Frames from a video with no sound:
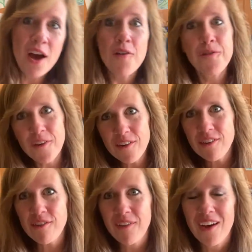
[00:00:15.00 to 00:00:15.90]
First
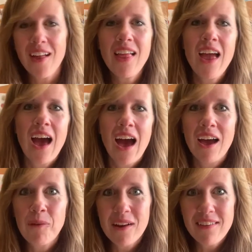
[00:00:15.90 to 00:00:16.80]
of all, I
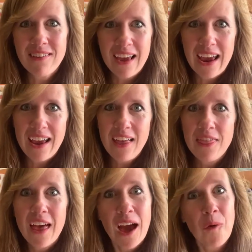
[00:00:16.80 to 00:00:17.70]
want to say
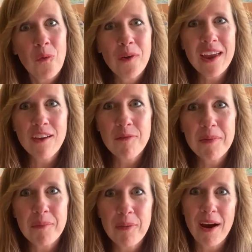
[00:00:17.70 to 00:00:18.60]
that we have
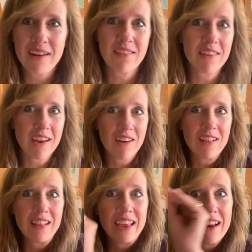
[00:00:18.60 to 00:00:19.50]
been practicing our
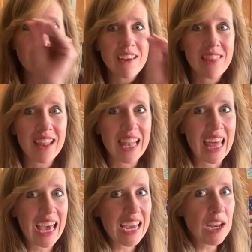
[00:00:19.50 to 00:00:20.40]
Larry the
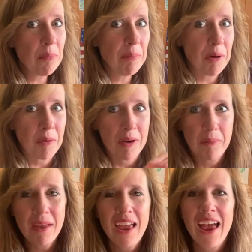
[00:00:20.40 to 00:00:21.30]
Line
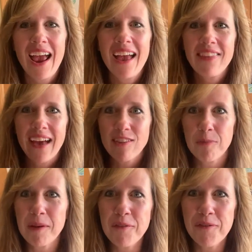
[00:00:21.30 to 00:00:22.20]
poem, and that's
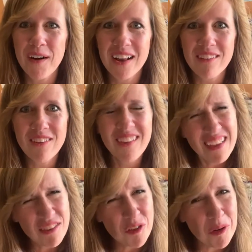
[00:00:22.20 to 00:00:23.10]
been fun. So
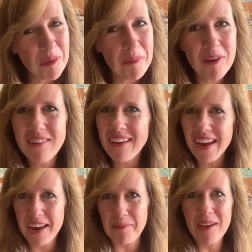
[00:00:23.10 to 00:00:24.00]
let's do it one more
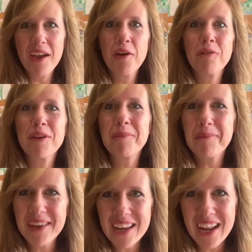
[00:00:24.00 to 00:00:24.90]
time.
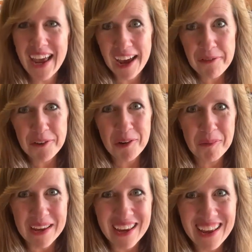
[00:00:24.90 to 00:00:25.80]
Repeat after
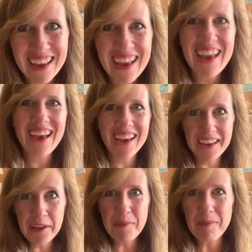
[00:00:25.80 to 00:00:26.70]
me.
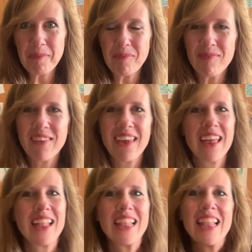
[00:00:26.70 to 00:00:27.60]
Ahem.
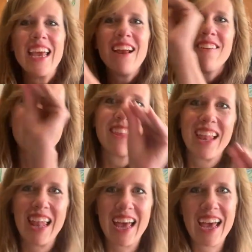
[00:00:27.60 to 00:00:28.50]
Larry the
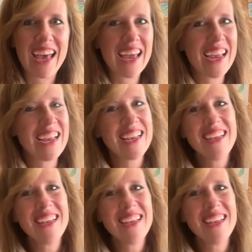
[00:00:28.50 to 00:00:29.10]
Line